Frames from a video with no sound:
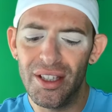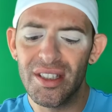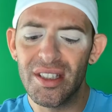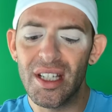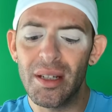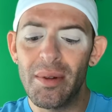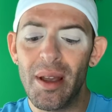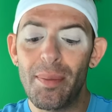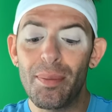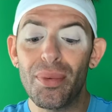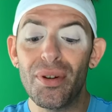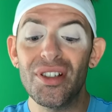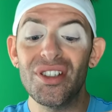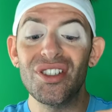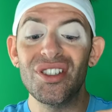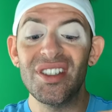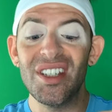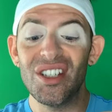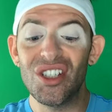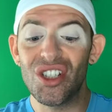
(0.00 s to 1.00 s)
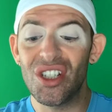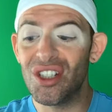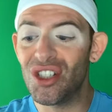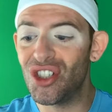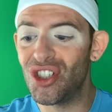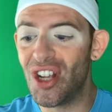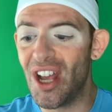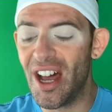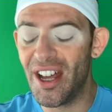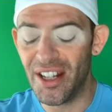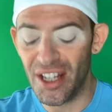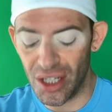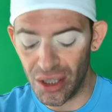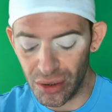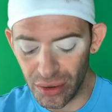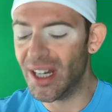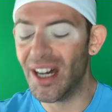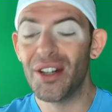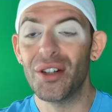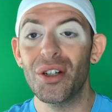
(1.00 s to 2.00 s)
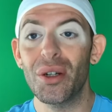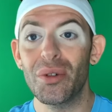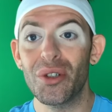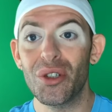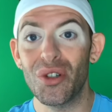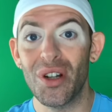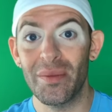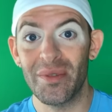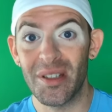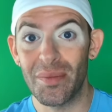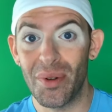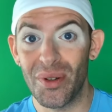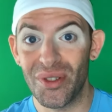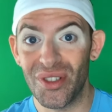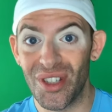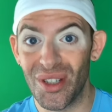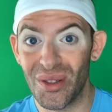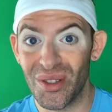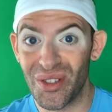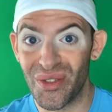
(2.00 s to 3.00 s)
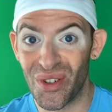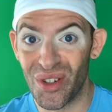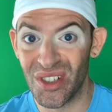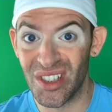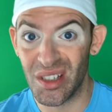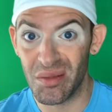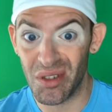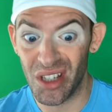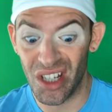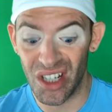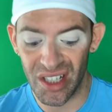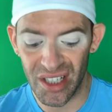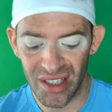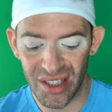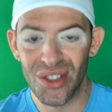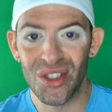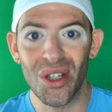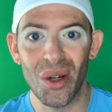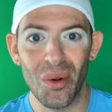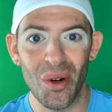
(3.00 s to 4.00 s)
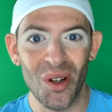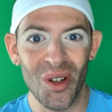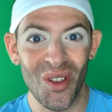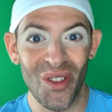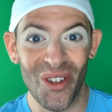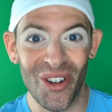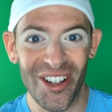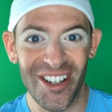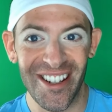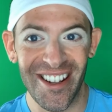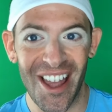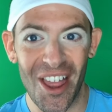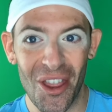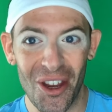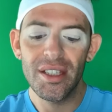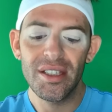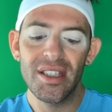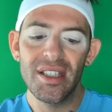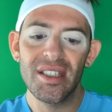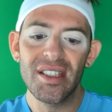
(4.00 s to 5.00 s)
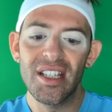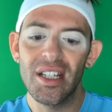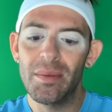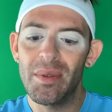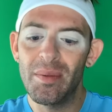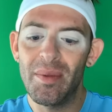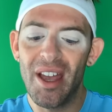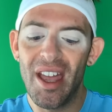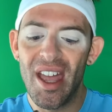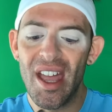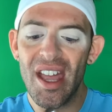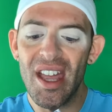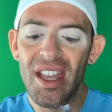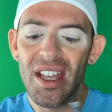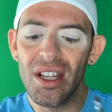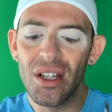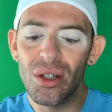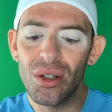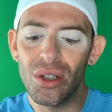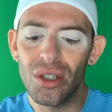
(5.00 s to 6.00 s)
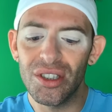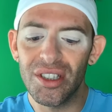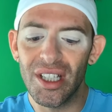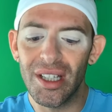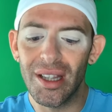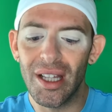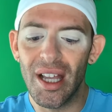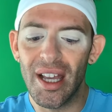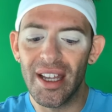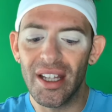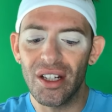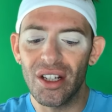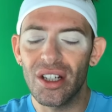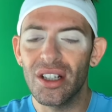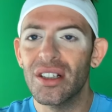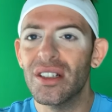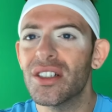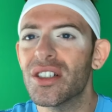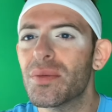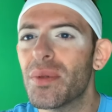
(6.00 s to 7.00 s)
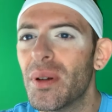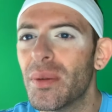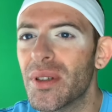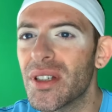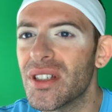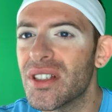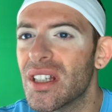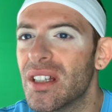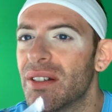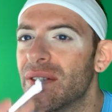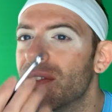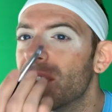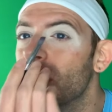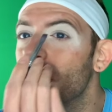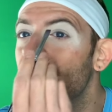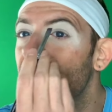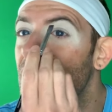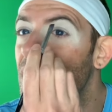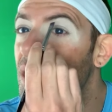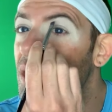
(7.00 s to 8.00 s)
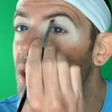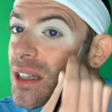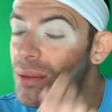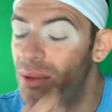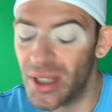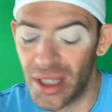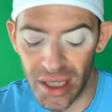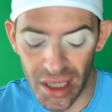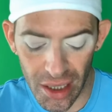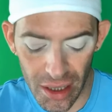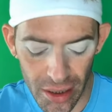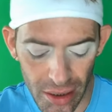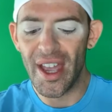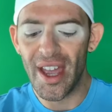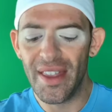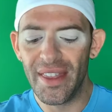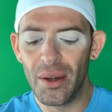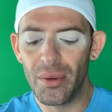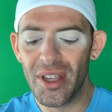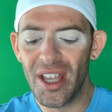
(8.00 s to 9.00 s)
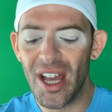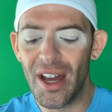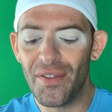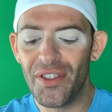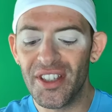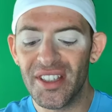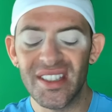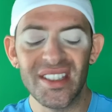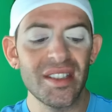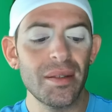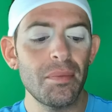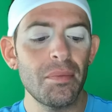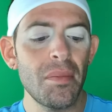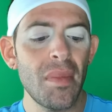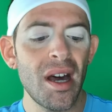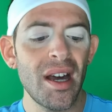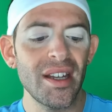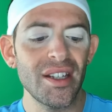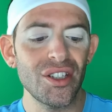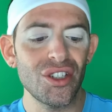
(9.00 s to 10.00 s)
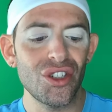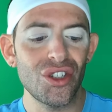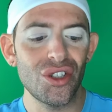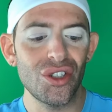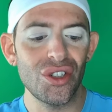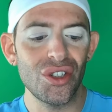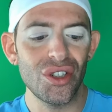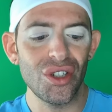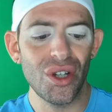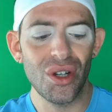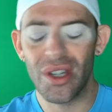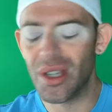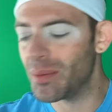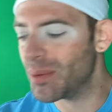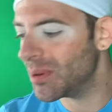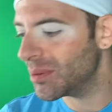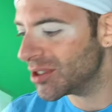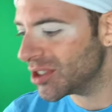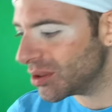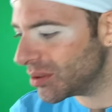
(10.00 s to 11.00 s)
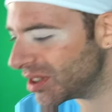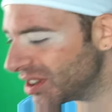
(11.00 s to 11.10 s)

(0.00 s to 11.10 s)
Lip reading: this is gonna be a precision shadow. I don't know which one I'm supposed to use first, to be honest. So we're learning together. This is gonna be my angled liner. I should probably use that for my right there. And then we have the smudge. Okay, probably don't